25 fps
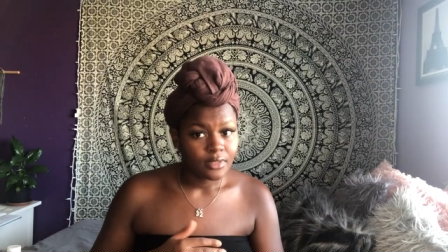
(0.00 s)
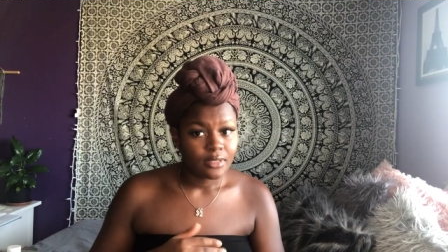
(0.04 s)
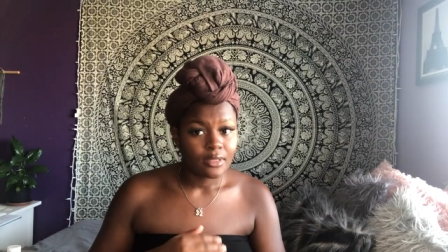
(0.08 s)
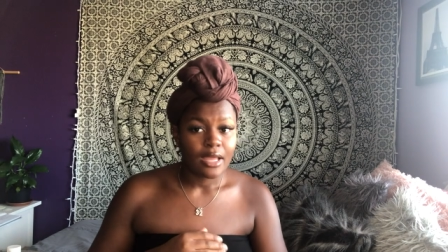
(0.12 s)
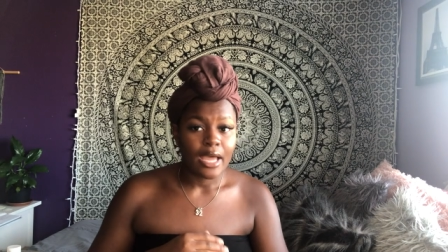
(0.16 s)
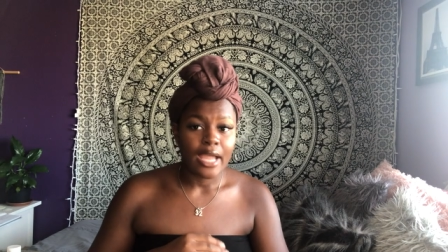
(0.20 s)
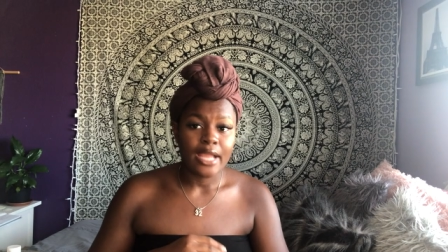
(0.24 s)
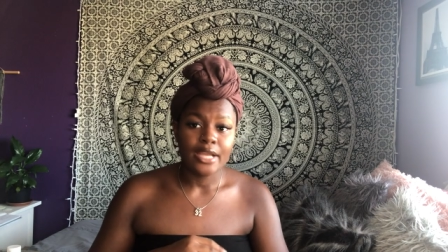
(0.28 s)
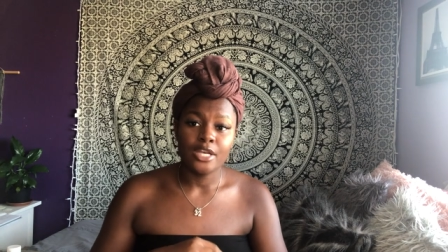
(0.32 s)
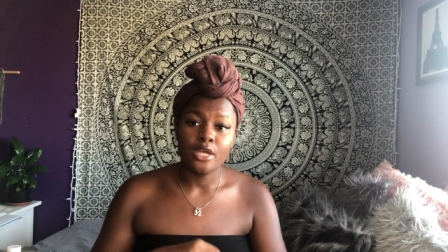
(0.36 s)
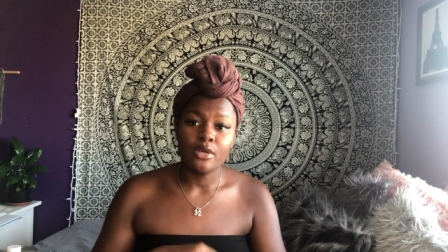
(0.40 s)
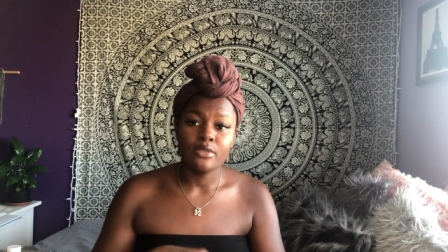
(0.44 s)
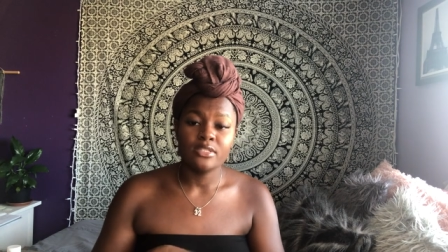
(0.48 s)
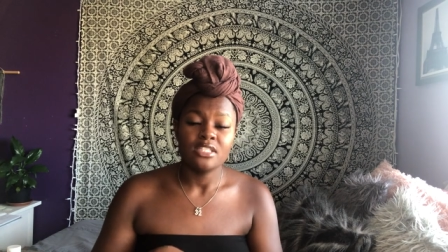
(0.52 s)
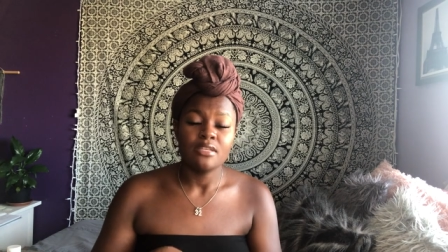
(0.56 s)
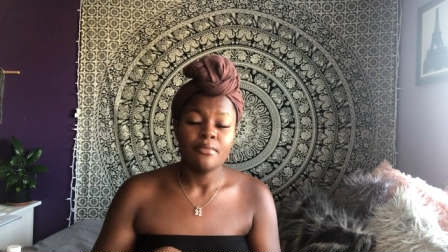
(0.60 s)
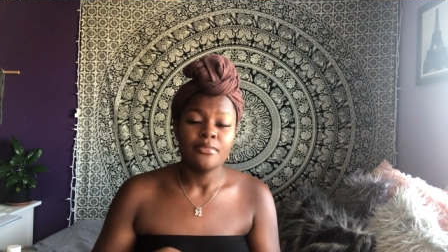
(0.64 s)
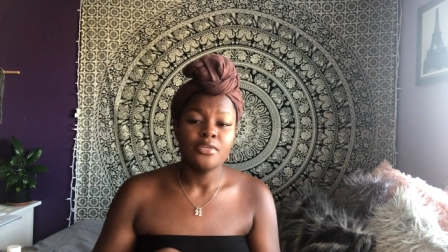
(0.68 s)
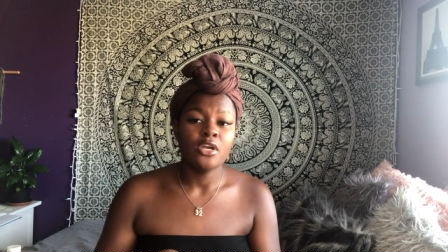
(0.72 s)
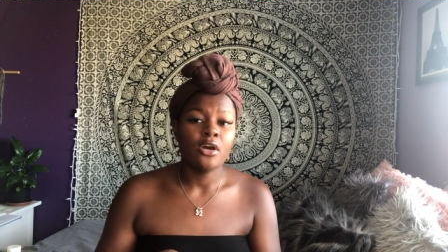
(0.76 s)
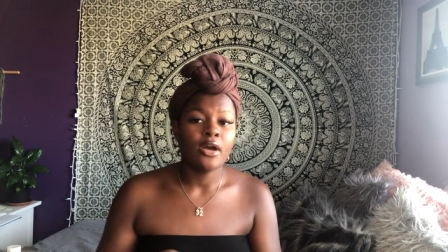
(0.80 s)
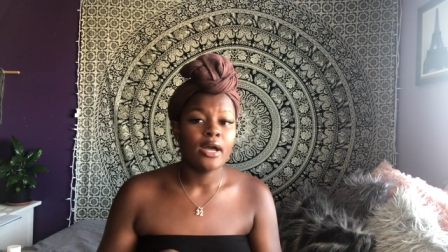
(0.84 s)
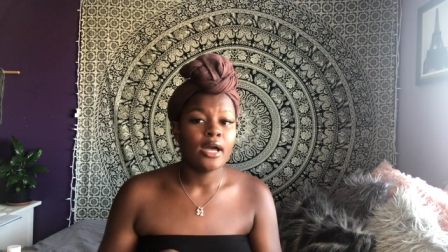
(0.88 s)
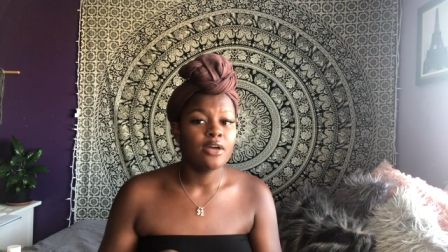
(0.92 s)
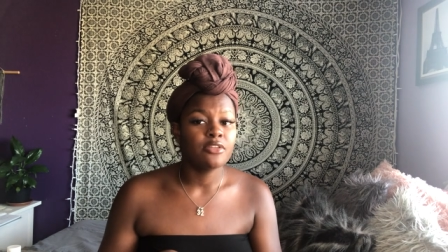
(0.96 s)
I know some
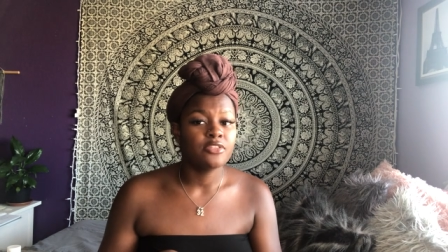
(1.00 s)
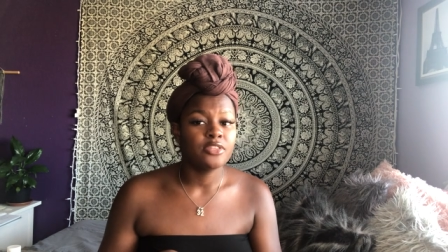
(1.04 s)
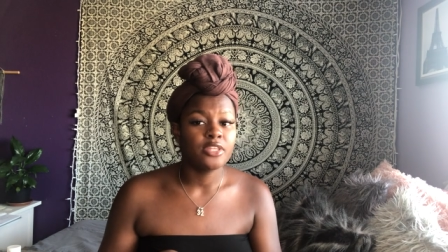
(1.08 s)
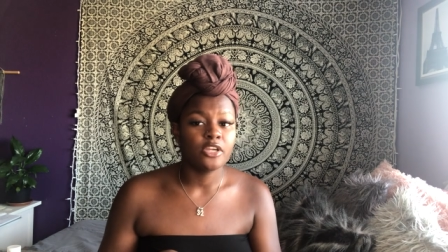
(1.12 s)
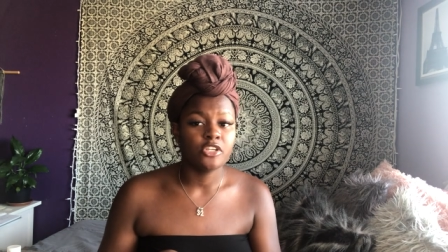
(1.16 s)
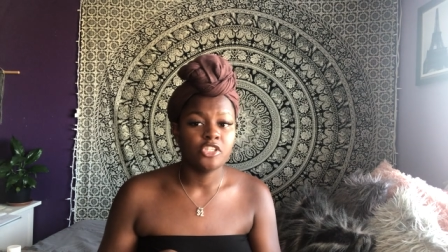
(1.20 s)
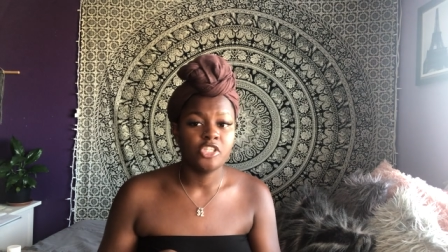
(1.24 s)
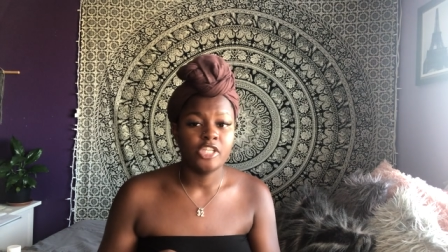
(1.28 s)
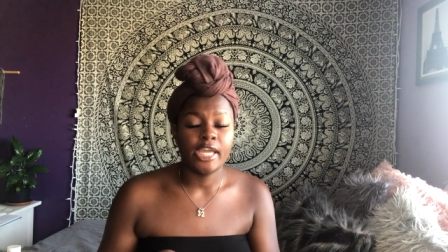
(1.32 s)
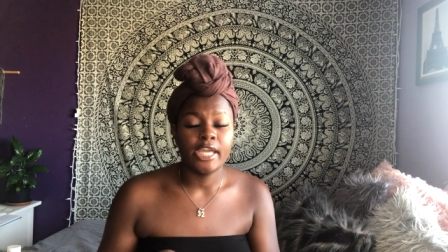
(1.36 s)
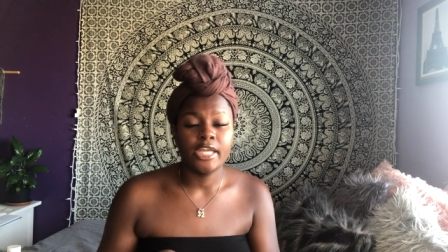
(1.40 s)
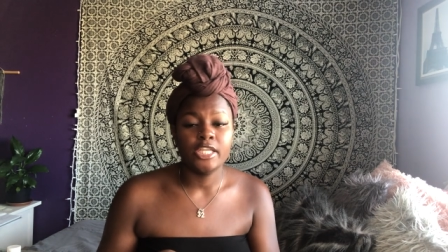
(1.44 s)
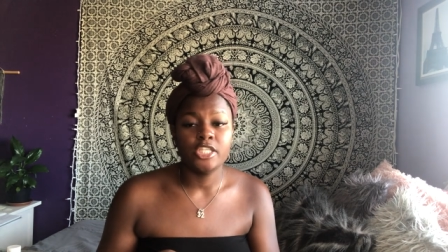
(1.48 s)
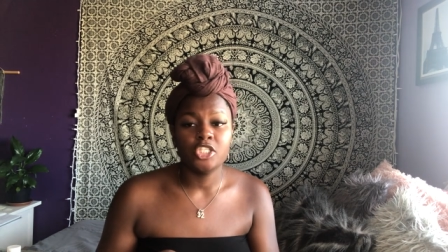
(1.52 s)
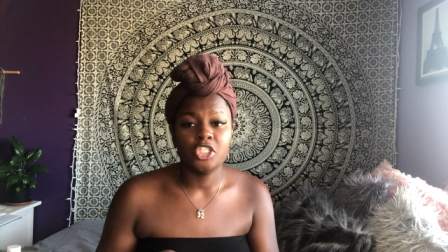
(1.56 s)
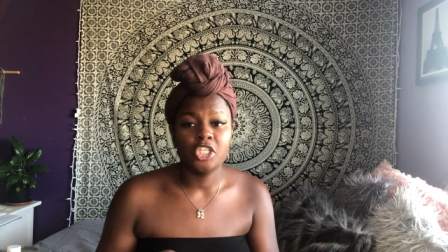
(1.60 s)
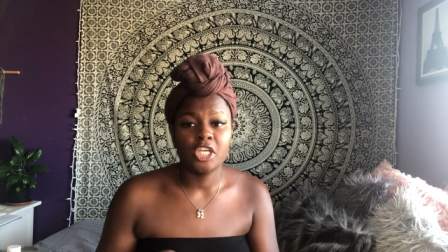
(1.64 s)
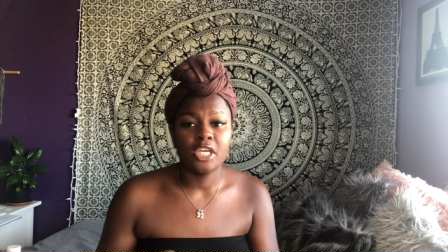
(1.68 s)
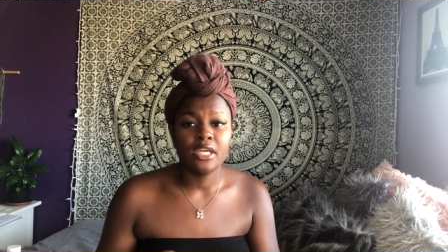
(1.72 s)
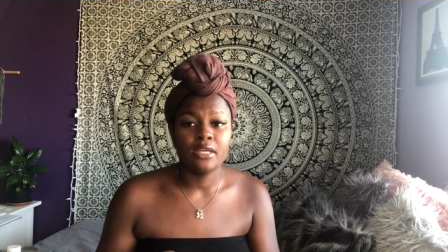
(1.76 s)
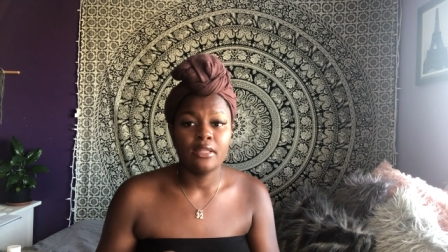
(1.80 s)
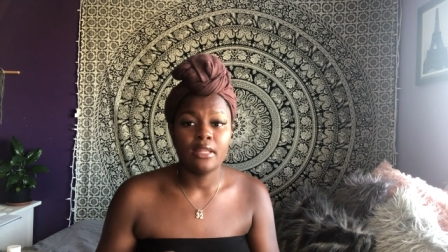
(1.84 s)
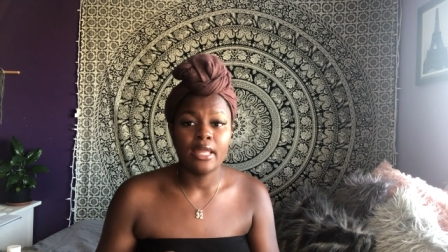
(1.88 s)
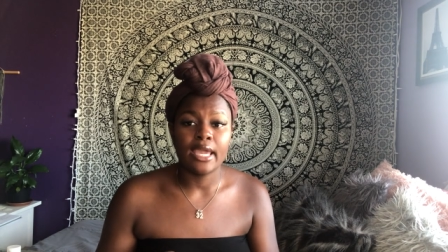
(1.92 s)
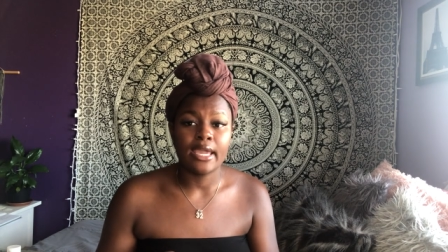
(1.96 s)
of y'all out there change
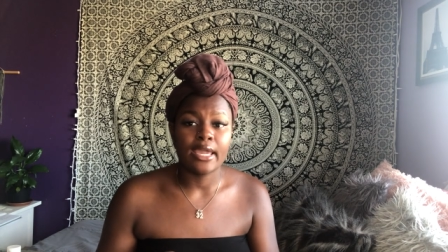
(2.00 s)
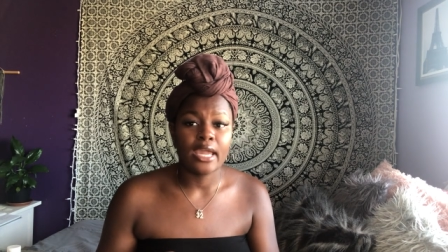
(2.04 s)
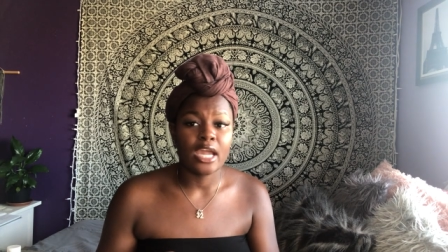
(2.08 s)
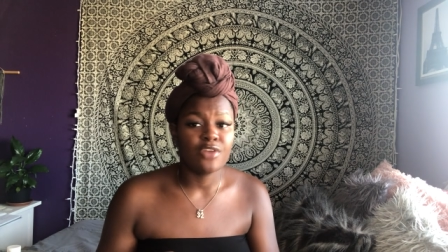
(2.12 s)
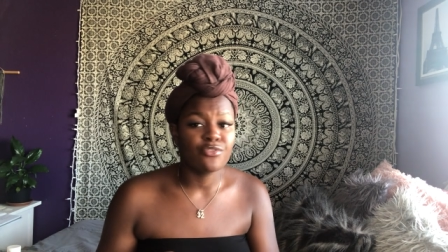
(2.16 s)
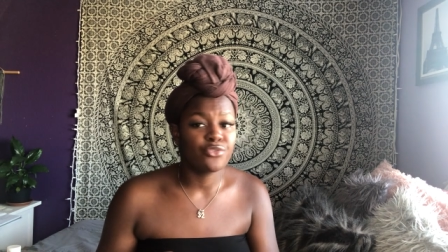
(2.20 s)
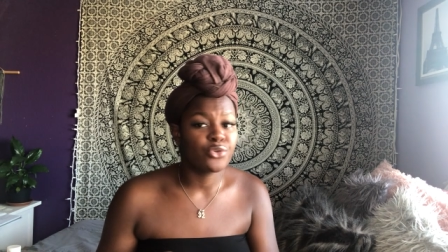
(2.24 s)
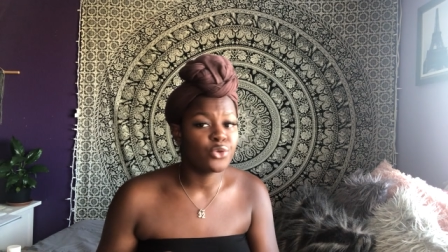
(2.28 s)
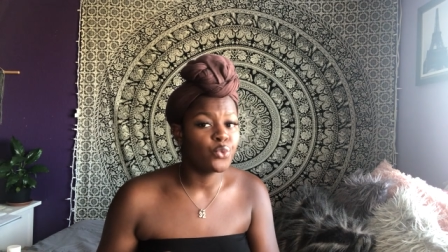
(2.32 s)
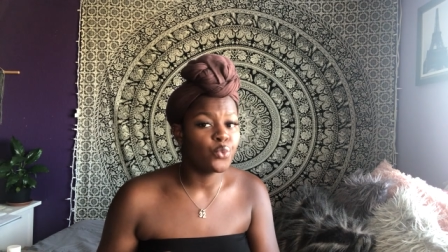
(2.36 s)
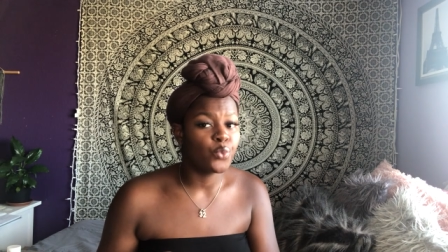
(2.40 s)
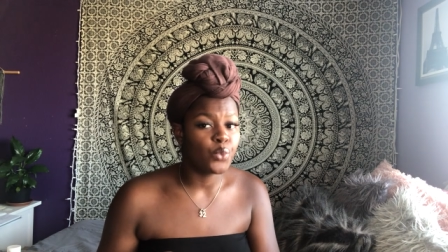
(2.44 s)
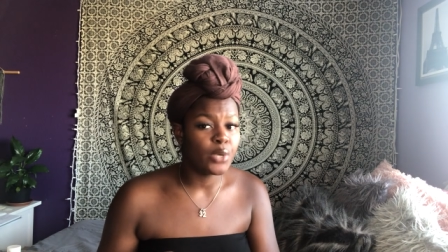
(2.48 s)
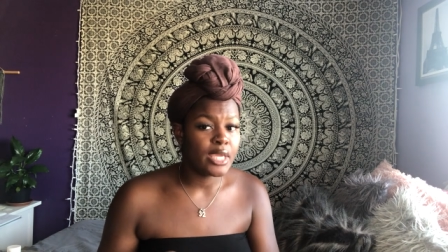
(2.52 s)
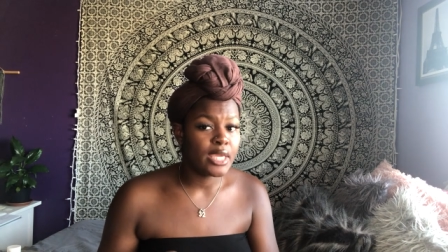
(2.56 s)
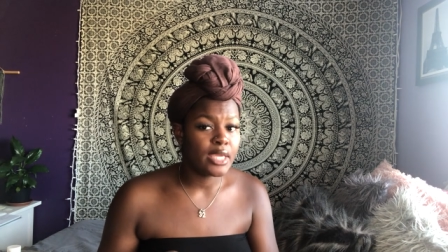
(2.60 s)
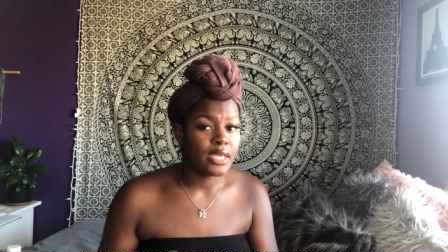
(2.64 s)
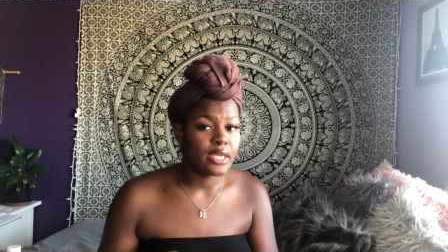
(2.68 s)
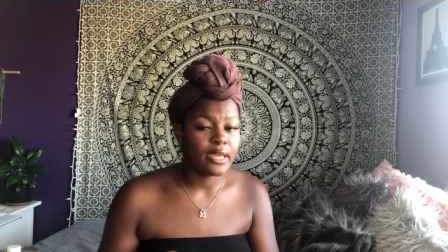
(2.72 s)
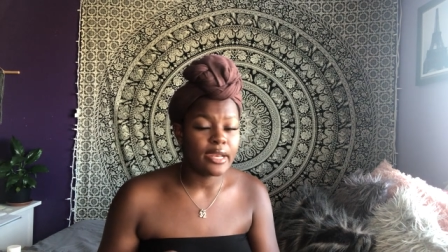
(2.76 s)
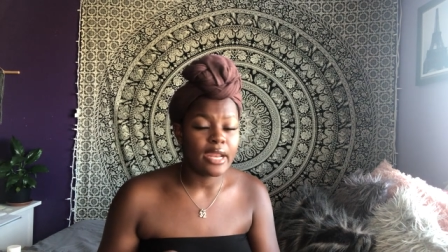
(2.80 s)
it like every week,